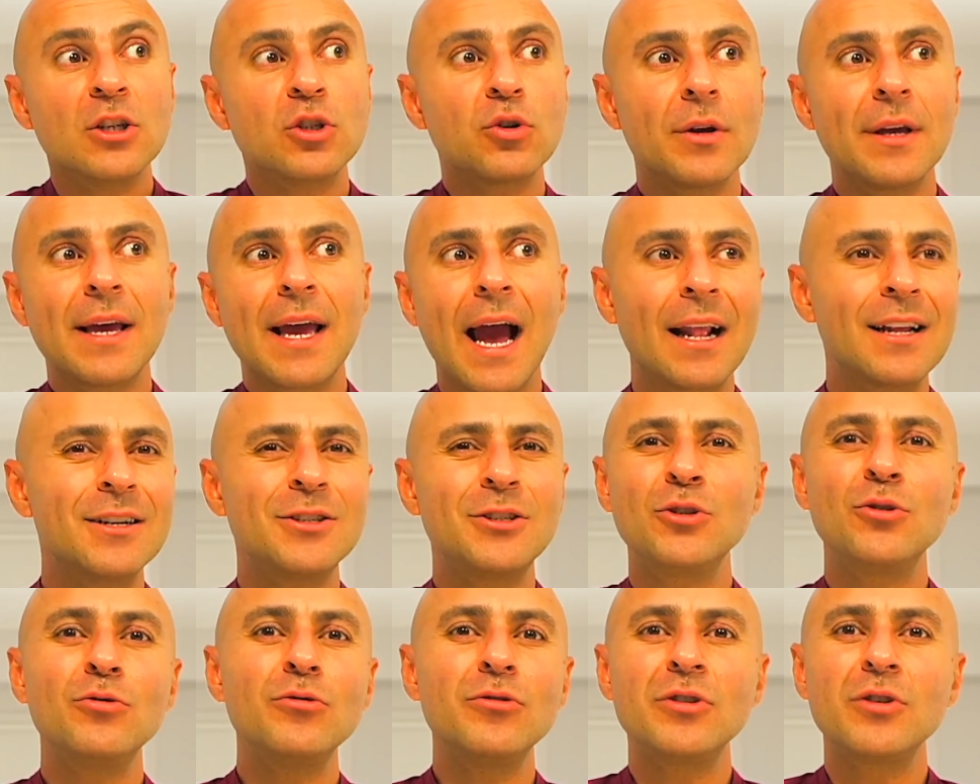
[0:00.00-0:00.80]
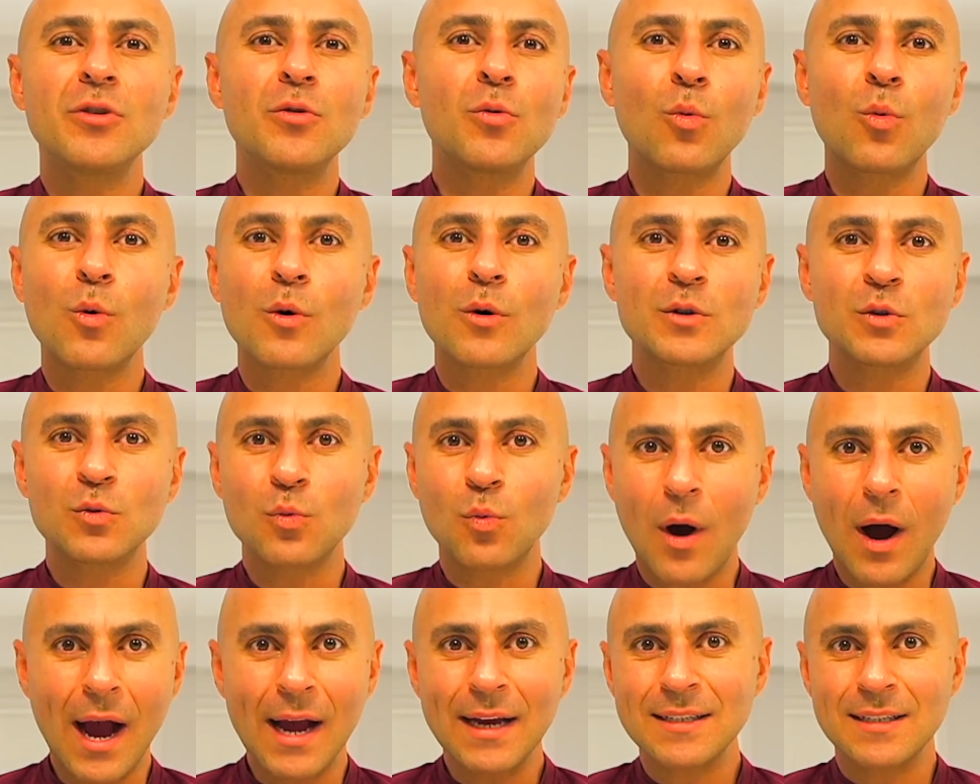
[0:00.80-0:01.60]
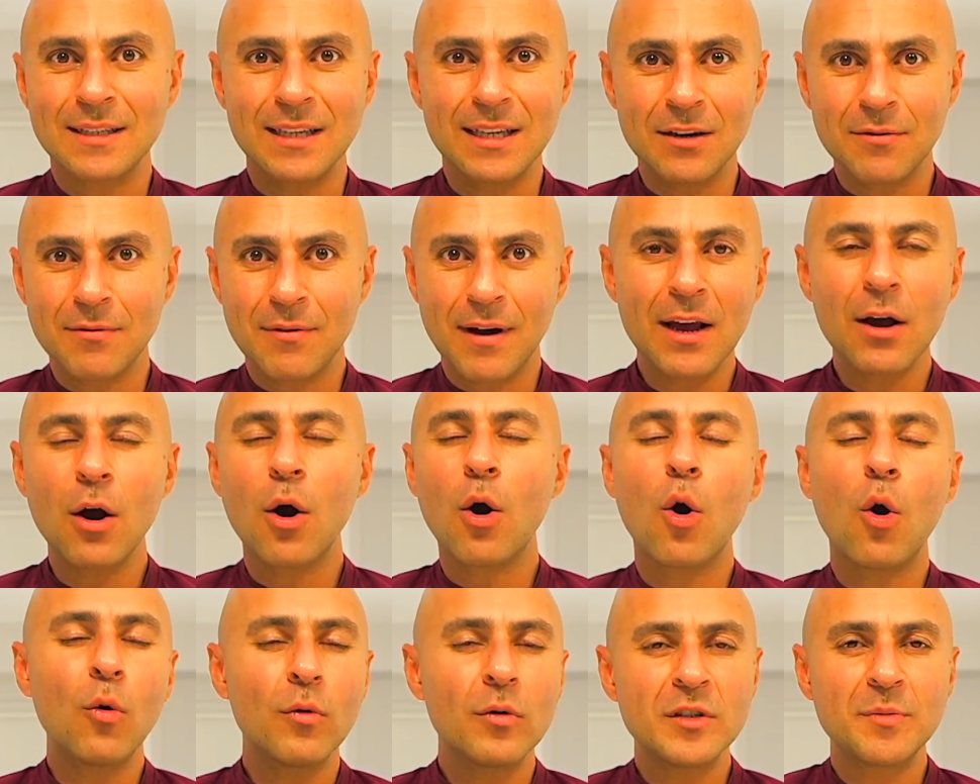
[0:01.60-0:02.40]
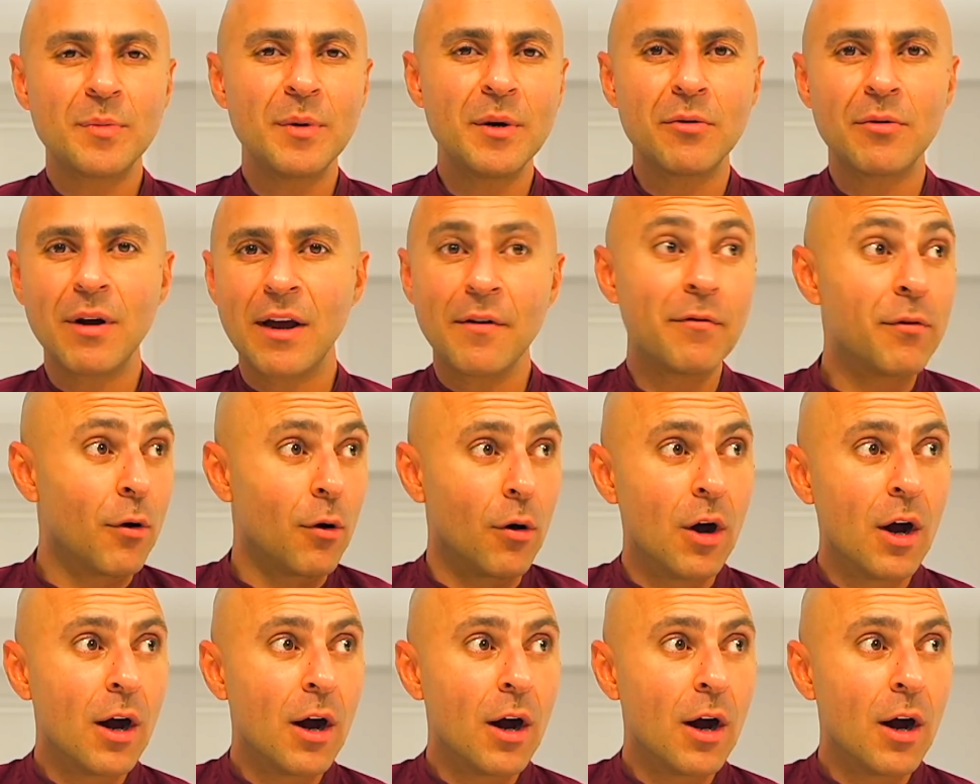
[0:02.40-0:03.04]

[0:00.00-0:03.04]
So you got to choose your words wisely, right? Always be grateful.